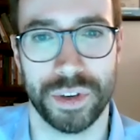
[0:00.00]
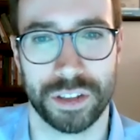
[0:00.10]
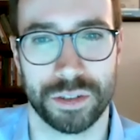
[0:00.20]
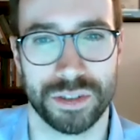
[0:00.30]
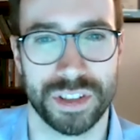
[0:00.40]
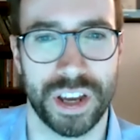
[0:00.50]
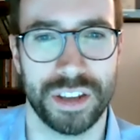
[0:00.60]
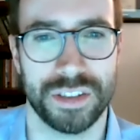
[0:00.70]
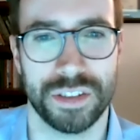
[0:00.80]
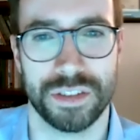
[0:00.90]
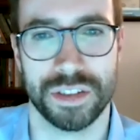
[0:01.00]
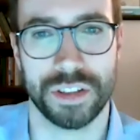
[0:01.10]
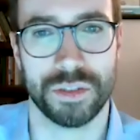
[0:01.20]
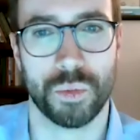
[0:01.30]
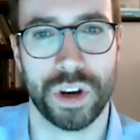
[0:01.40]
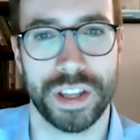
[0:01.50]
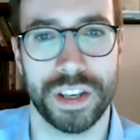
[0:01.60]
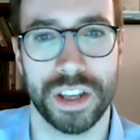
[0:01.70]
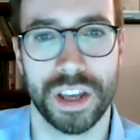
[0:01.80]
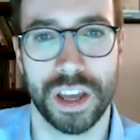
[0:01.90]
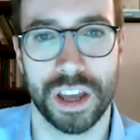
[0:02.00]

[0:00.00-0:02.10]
and exercise, is one